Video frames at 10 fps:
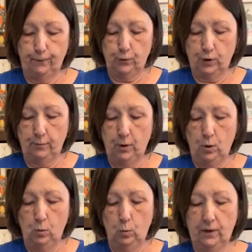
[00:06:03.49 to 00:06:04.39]
form
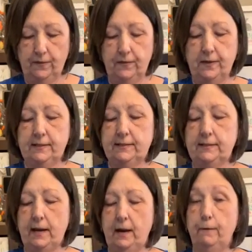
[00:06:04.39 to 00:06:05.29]
with this
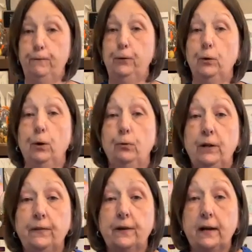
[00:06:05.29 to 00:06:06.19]
floral
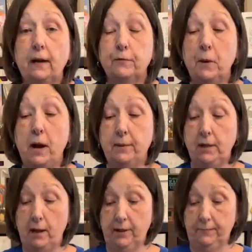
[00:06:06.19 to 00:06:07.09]
wreath that I got from Hobby
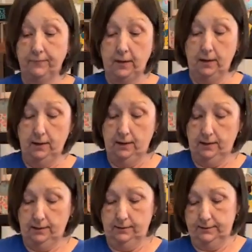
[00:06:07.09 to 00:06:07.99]
Lobby.
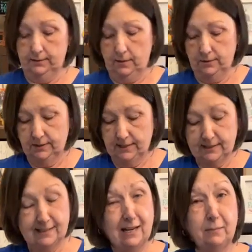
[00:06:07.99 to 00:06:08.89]
So this
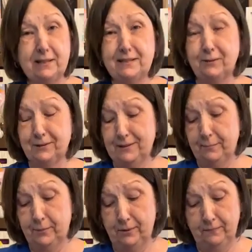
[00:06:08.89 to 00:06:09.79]
is gonna be so
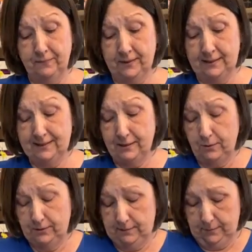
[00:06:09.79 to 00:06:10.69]
simple,
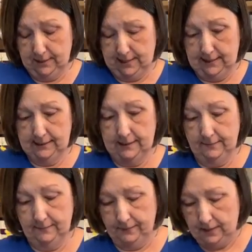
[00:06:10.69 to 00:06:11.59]
guys.
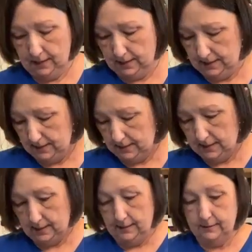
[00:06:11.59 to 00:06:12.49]

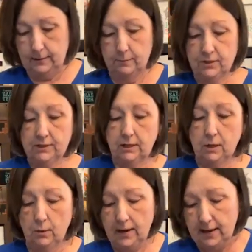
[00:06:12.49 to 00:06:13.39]
So I'm just gonna
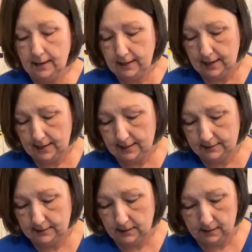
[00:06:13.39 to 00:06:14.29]
go ahead
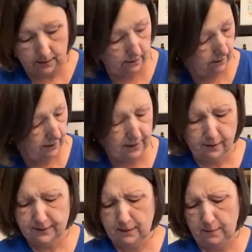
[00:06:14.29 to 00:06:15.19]
and, I think I
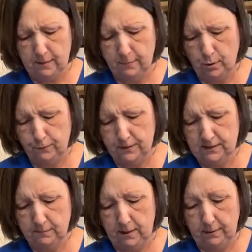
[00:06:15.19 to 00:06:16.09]
was gonna make a bow for
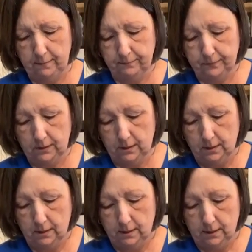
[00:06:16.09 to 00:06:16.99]
this maybe.
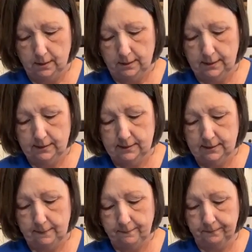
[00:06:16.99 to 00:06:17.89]
Let's
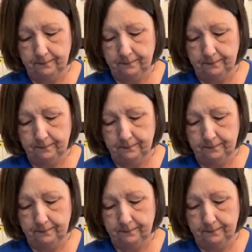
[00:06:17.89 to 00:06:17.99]
see.